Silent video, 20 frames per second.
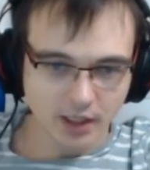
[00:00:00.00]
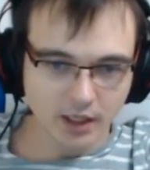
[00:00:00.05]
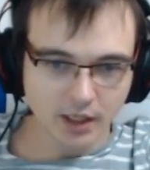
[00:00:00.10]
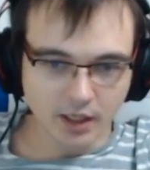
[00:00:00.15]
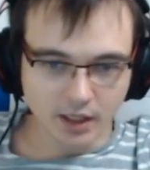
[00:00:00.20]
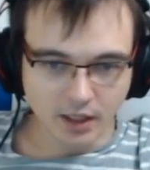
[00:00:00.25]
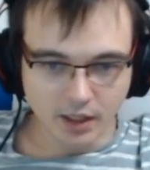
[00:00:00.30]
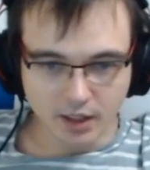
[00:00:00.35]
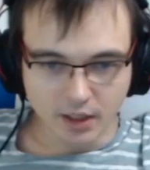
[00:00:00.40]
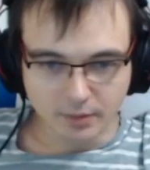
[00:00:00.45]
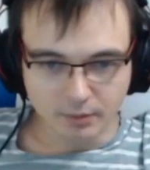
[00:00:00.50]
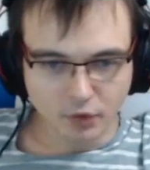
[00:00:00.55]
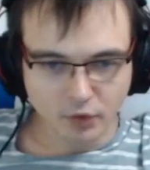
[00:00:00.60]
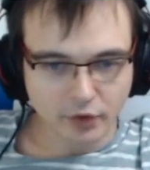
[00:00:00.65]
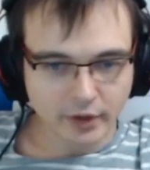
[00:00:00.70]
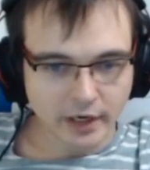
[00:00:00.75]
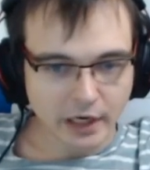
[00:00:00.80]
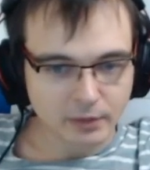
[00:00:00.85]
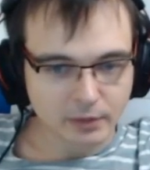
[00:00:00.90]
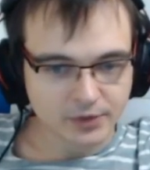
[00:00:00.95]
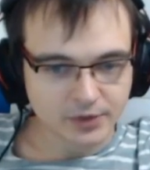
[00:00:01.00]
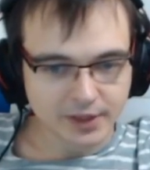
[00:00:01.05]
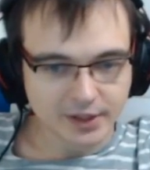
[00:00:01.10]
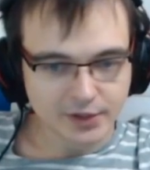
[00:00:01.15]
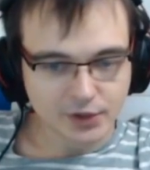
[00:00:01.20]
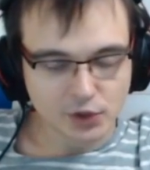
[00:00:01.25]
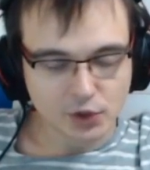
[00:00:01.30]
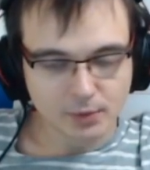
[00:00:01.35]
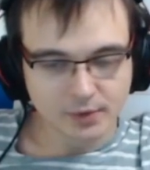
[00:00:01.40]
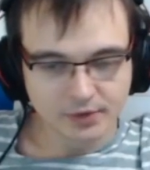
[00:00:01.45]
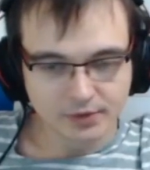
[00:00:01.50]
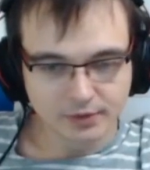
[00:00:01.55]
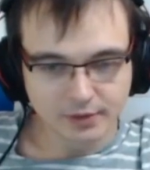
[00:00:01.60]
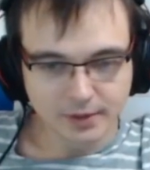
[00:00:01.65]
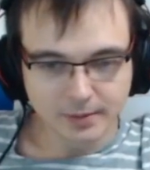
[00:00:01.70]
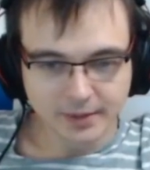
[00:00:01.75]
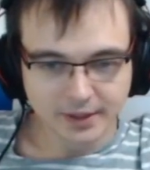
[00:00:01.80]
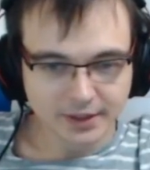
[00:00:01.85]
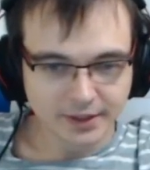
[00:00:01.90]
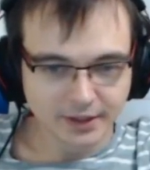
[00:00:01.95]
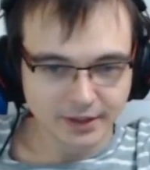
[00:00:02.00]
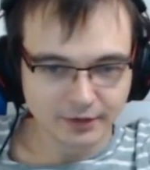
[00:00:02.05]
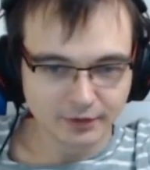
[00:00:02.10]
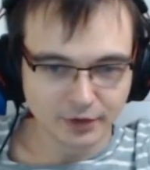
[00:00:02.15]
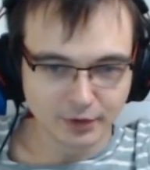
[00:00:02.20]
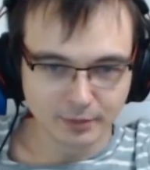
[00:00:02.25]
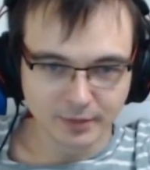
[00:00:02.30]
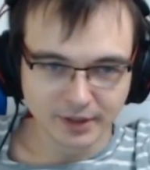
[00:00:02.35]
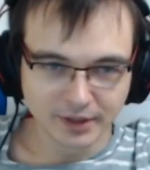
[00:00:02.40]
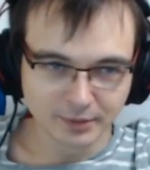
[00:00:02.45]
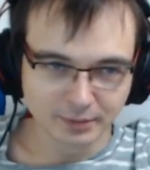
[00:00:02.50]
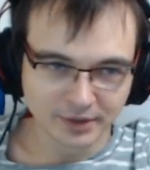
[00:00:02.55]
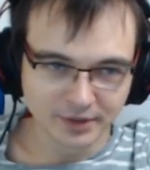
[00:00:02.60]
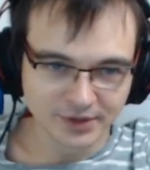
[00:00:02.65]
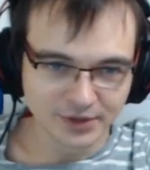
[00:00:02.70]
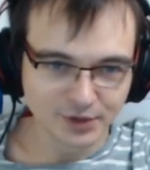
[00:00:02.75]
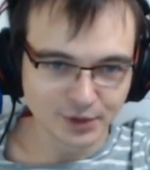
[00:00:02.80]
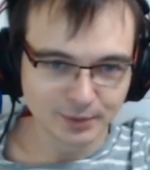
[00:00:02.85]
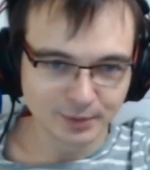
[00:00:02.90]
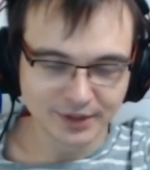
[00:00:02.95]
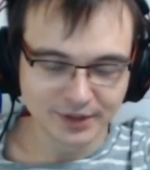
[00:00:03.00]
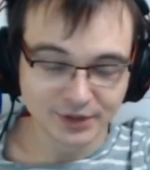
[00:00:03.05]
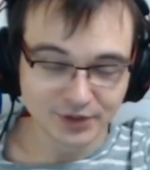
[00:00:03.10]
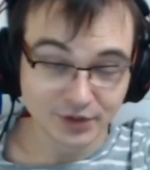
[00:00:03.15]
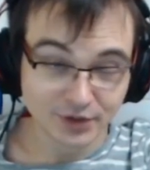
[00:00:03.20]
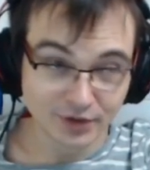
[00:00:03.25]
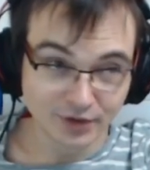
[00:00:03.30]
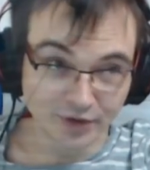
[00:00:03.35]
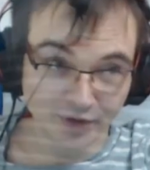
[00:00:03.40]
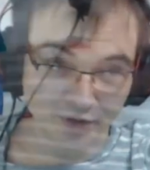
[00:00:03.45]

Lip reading: And more arms, I assume it's 3 mana, give your minion +2/+2.